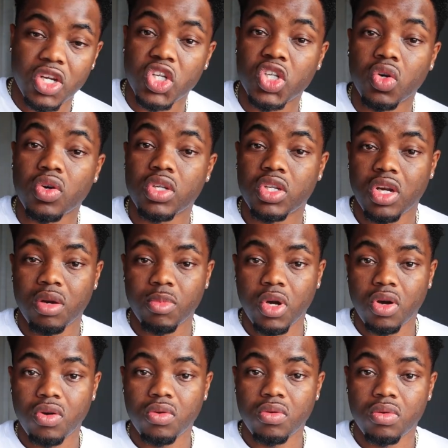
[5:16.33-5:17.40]
a short term
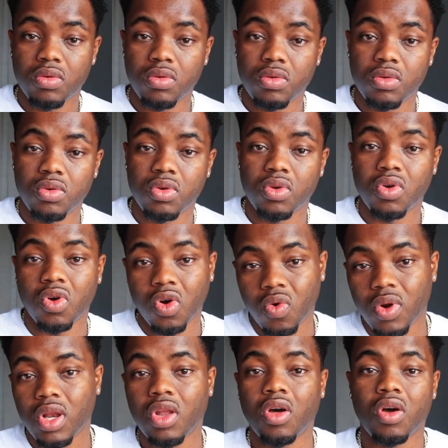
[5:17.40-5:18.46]
goal
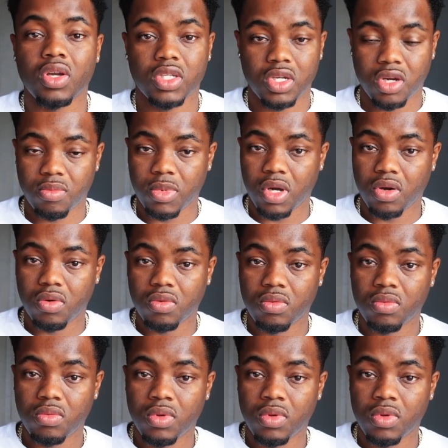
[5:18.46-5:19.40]
or a long term goal?